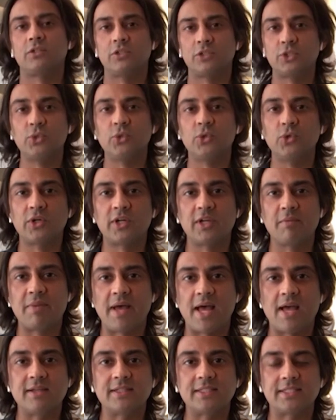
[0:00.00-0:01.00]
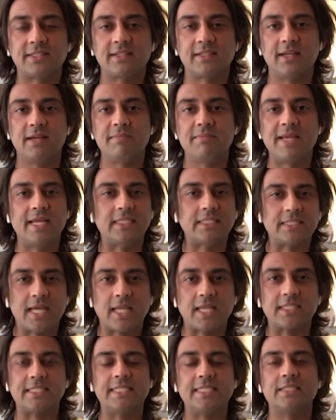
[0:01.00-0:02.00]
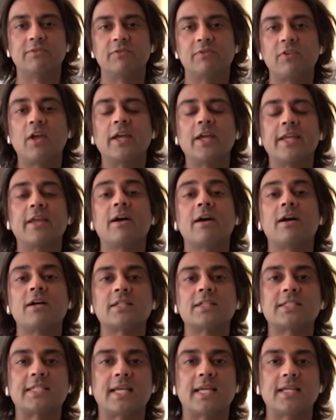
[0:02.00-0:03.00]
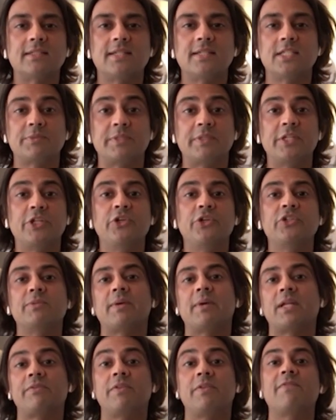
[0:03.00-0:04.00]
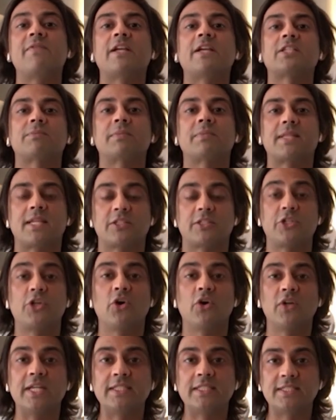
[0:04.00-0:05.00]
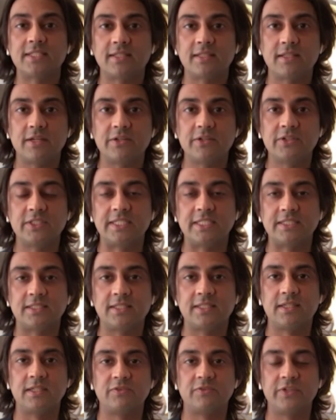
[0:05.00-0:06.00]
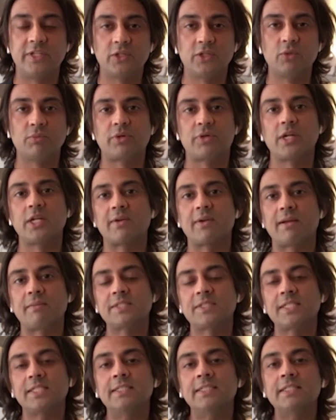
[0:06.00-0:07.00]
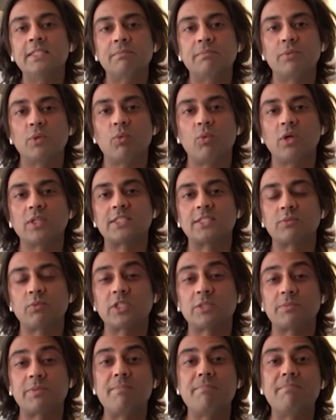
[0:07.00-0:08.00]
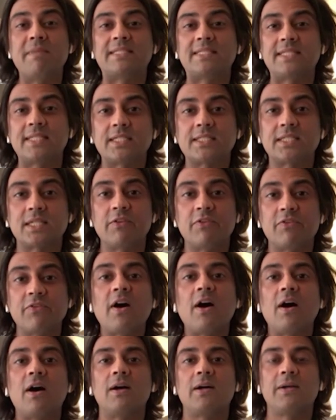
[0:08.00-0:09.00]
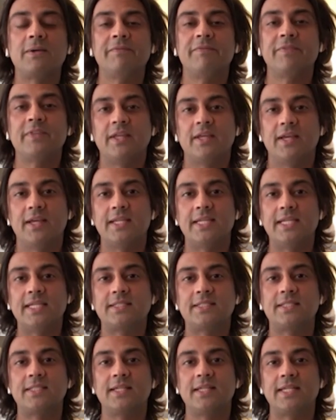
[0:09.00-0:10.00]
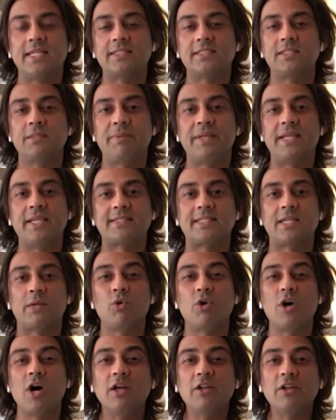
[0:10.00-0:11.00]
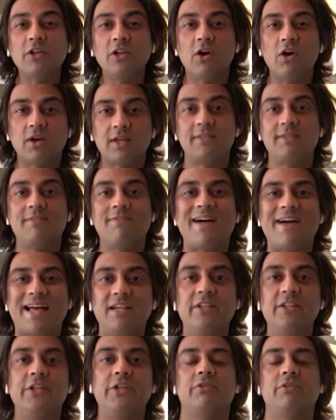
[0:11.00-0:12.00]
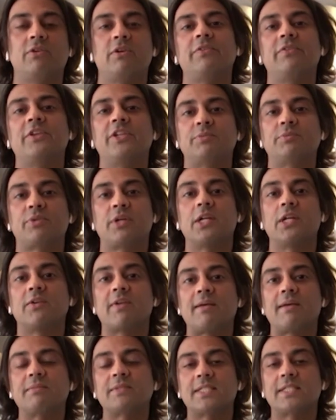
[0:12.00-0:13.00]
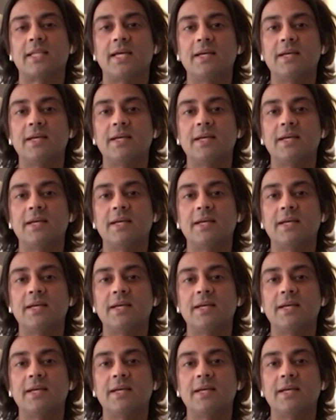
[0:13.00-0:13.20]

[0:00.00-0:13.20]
a lot of talk about air taxis and flying cars, and there's been a huge amount of investment that's gone into those vehicle programs. But what's been missing so far is the piece that will unlock the value of those programs,